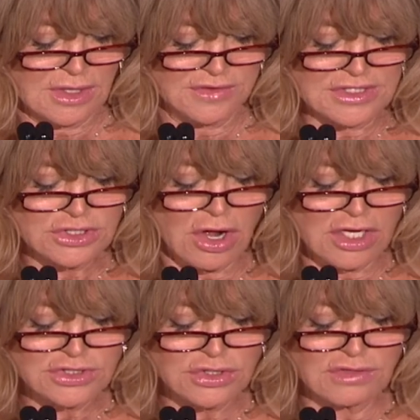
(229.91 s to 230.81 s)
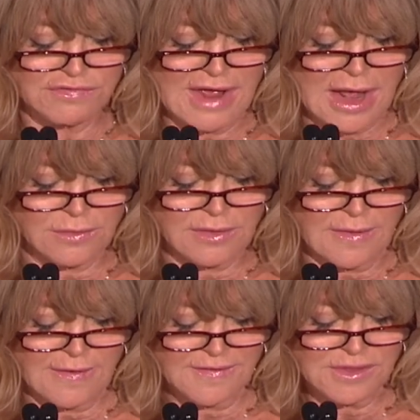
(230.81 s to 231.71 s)
This caused her to found
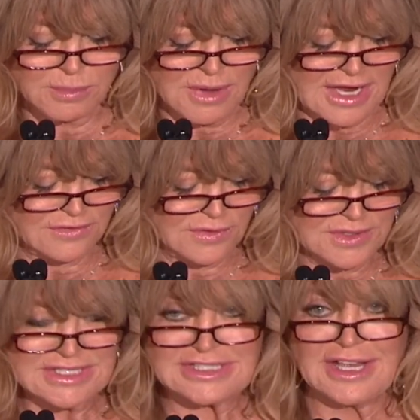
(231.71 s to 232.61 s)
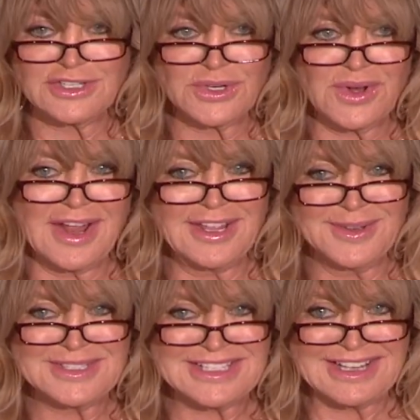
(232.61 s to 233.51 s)
the Mindfulness Center at
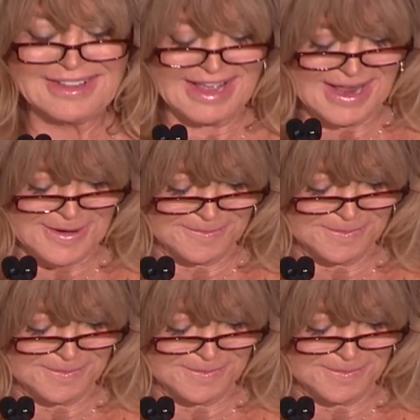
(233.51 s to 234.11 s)
UCLA